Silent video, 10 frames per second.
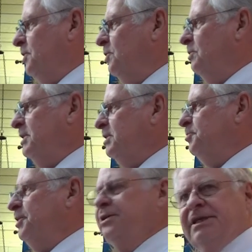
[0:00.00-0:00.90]
The Holy
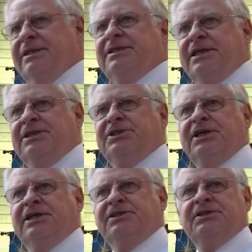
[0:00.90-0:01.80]
Spirit can touch
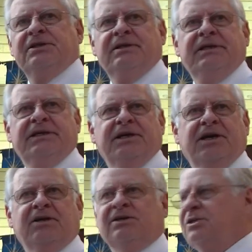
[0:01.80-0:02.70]
us in
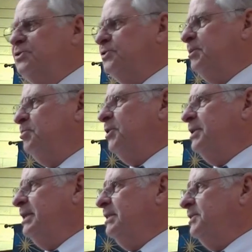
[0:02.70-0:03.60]
our
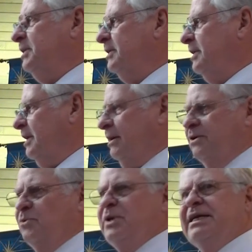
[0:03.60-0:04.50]
simpleness, in
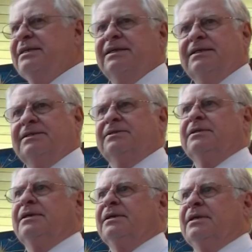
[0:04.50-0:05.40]
our
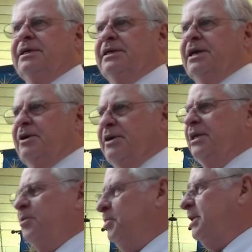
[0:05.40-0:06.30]
weakness, in our
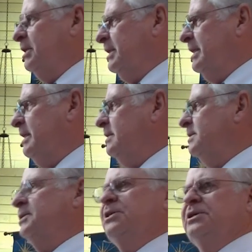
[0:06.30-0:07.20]

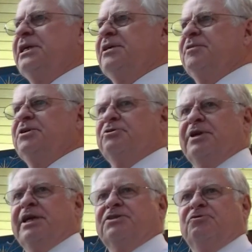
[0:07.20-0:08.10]
inabilities to even
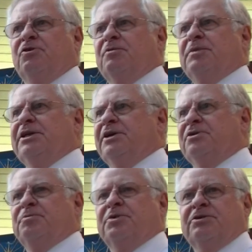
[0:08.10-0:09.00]
transform
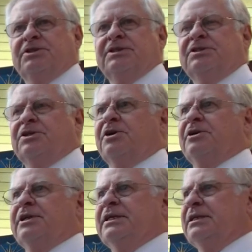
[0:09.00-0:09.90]
another person's
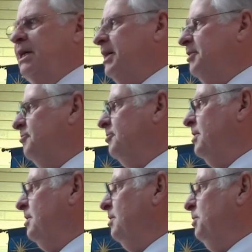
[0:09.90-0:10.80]
heart and life
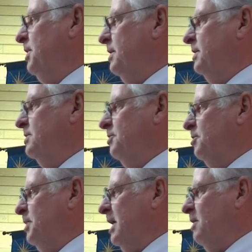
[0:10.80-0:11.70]
because of
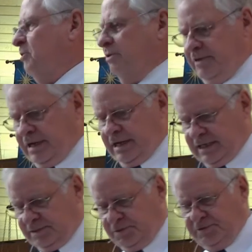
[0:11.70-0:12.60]
the power of the
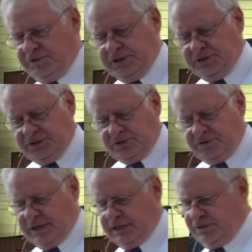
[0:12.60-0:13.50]
gospel of Jesus
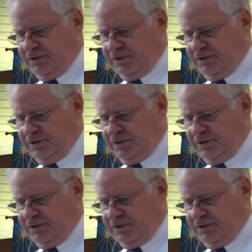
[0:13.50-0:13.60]
Christ.